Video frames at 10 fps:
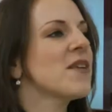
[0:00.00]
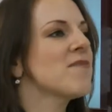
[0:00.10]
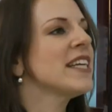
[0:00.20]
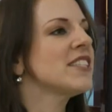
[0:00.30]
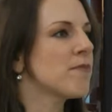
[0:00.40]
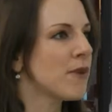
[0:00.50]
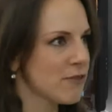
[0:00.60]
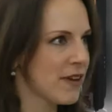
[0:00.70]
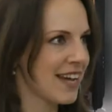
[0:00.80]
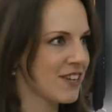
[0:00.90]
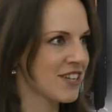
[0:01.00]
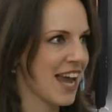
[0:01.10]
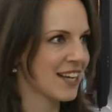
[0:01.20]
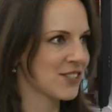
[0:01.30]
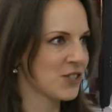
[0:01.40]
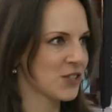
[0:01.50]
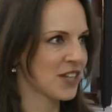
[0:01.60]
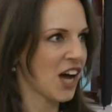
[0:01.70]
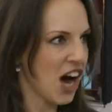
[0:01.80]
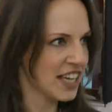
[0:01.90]
that means that ProfiEnergy acts
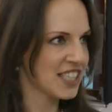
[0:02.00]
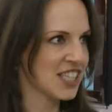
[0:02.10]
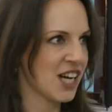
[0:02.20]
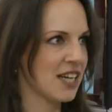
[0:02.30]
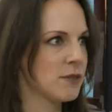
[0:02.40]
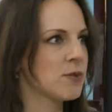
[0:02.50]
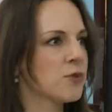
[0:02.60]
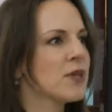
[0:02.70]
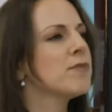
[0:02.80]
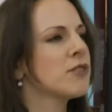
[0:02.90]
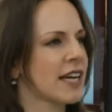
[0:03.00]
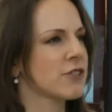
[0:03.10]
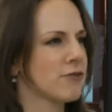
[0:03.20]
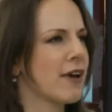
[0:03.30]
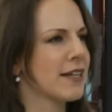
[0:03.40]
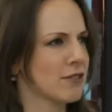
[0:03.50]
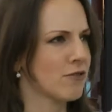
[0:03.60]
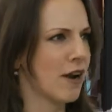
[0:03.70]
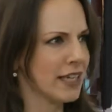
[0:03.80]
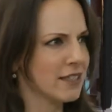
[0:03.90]
during idle times between production phases,
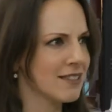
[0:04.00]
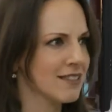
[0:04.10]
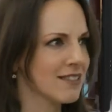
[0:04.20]
right?